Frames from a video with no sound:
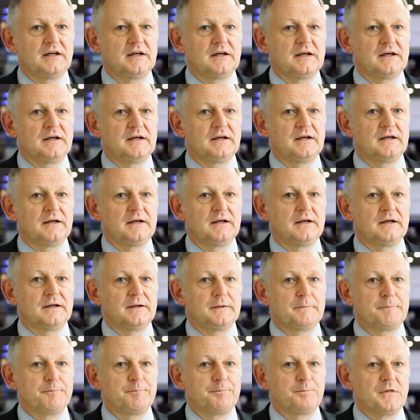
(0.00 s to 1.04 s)

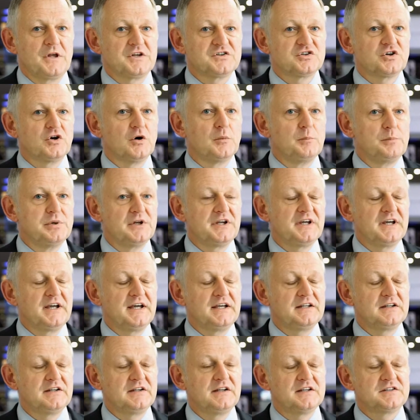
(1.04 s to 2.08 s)
as
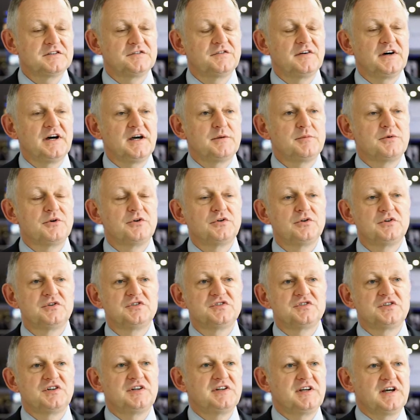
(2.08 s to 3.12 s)
complicated as fiber to the
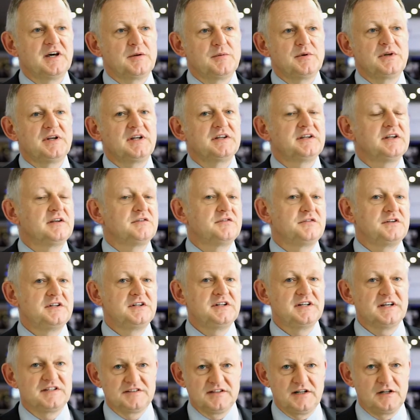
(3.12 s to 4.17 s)
street cabinet and
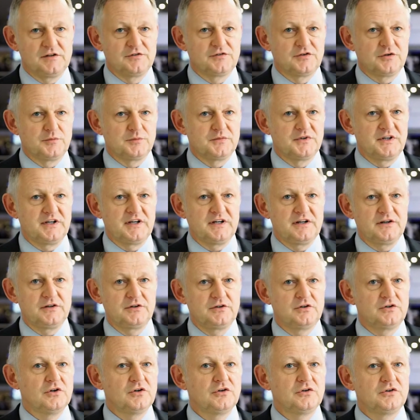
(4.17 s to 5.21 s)
VDSL from there.
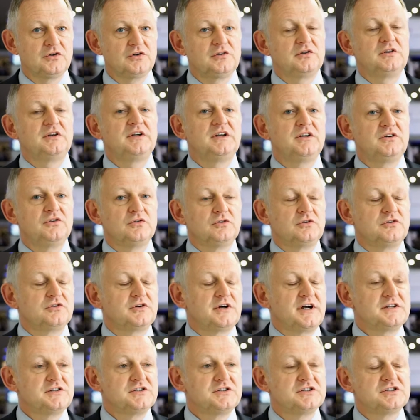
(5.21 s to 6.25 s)
You don't need to
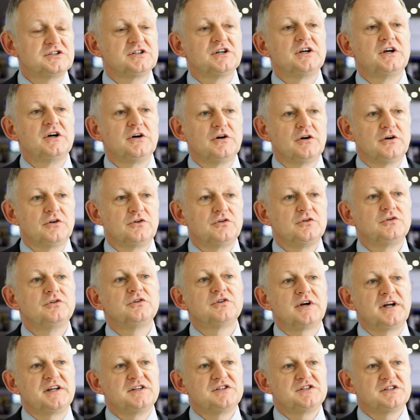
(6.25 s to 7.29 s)
trench or do
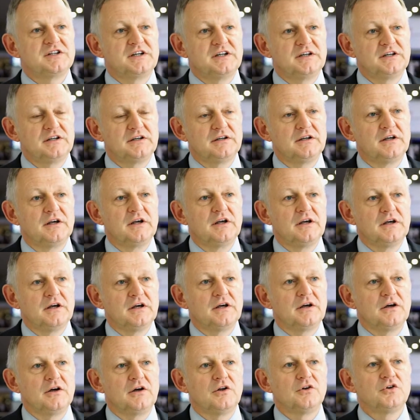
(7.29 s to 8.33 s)
trenching
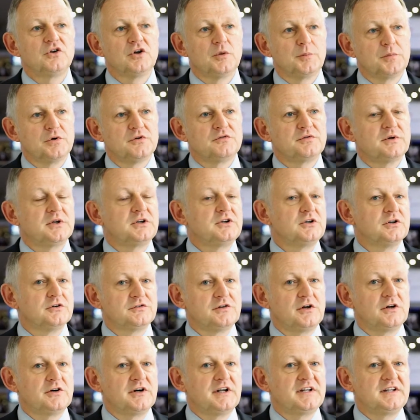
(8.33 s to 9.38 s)
on top of what you
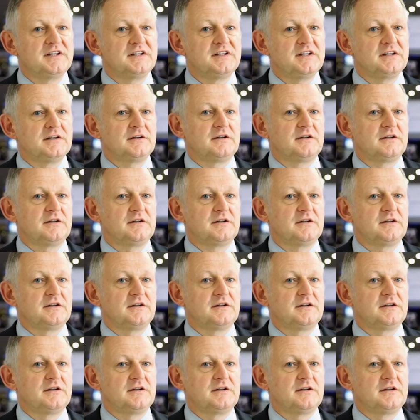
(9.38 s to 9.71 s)
have already